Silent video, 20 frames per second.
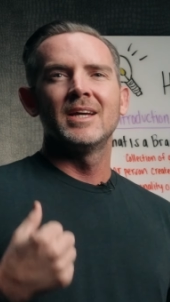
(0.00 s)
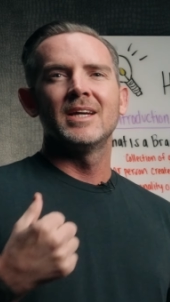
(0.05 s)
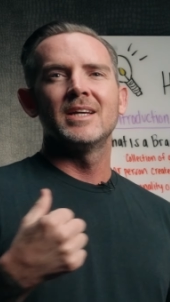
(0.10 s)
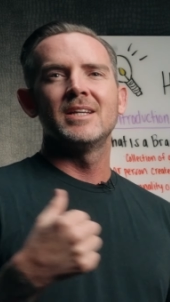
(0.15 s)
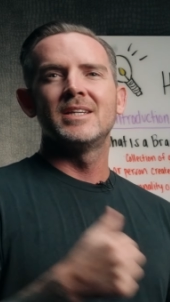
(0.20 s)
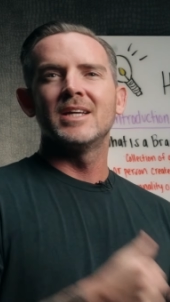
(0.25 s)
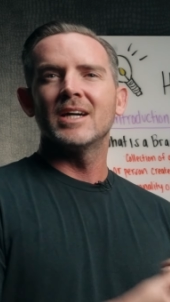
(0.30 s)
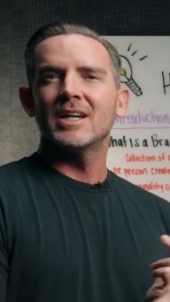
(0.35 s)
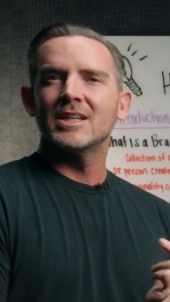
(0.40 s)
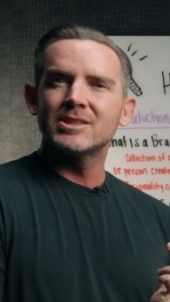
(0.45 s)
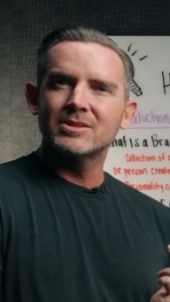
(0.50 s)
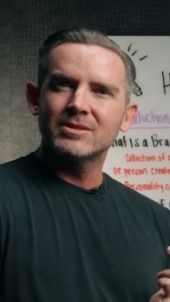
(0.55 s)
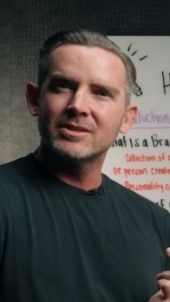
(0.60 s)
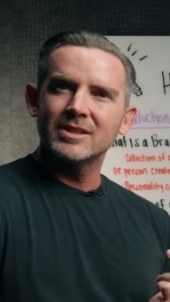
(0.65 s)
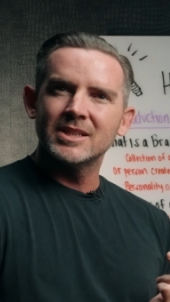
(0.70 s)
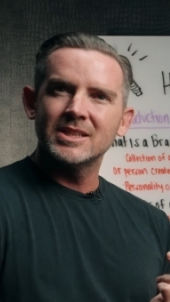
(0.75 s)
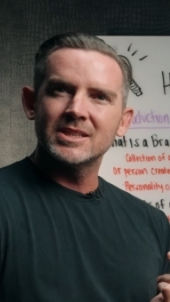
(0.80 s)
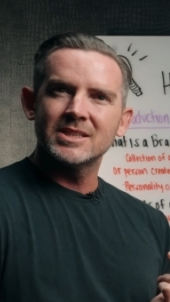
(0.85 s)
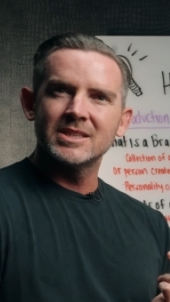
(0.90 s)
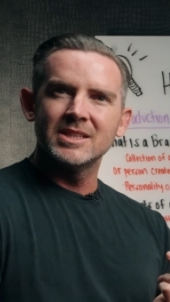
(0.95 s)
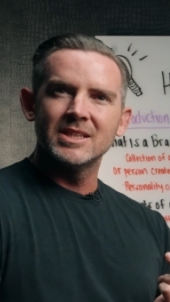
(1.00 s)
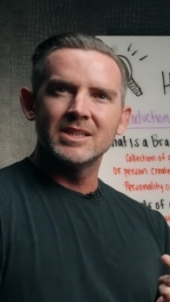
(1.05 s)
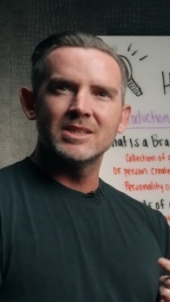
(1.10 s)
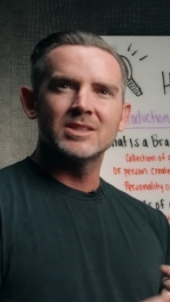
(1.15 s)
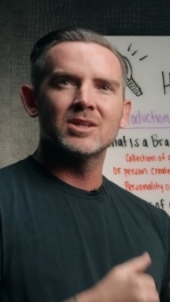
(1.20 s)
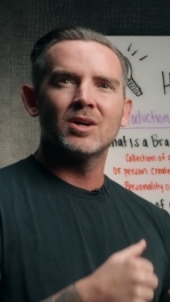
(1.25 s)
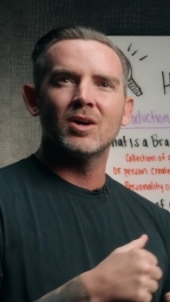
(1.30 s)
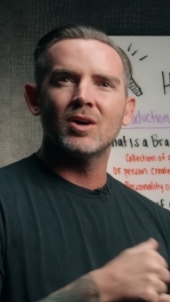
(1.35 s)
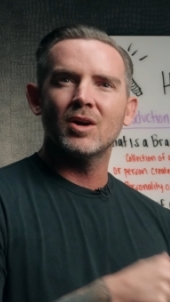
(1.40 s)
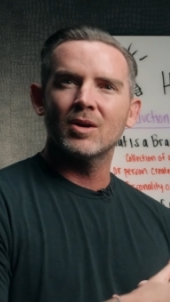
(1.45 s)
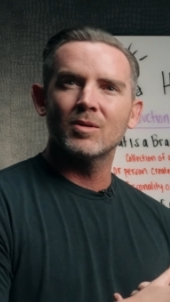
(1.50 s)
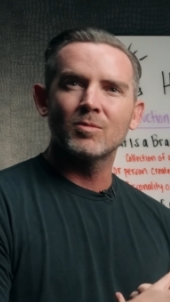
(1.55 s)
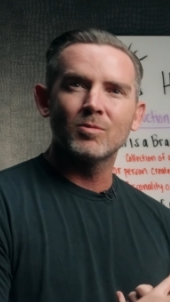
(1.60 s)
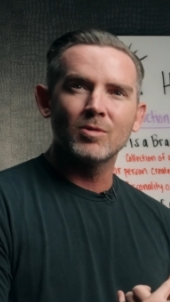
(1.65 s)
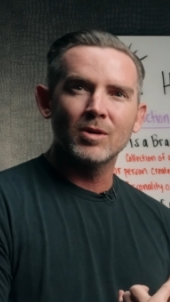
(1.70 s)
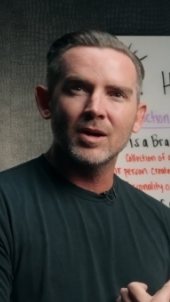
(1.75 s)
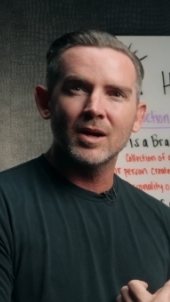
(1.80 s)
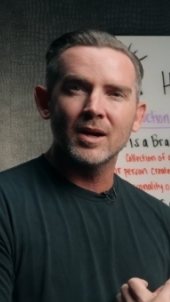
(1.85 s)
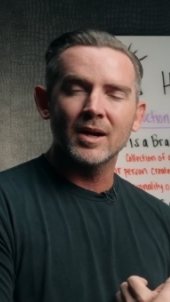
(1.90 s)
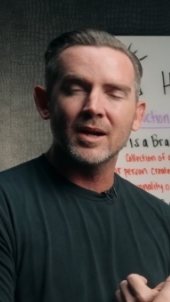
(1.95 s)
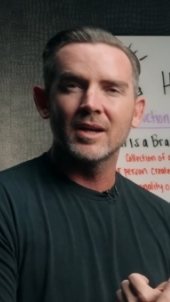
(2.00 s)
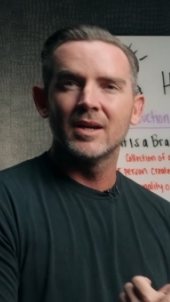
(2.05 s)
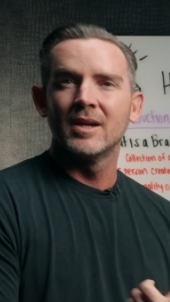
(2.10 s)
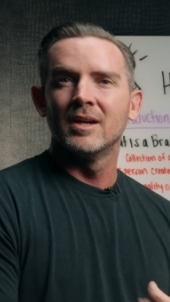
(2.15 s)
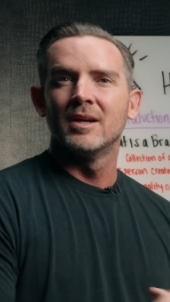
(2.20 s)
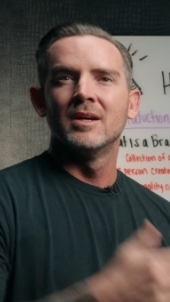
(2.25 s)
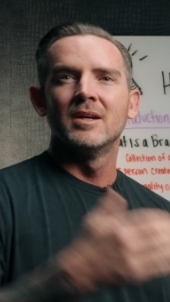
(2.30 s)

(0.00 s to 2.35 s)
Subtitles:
industriousness, hard work?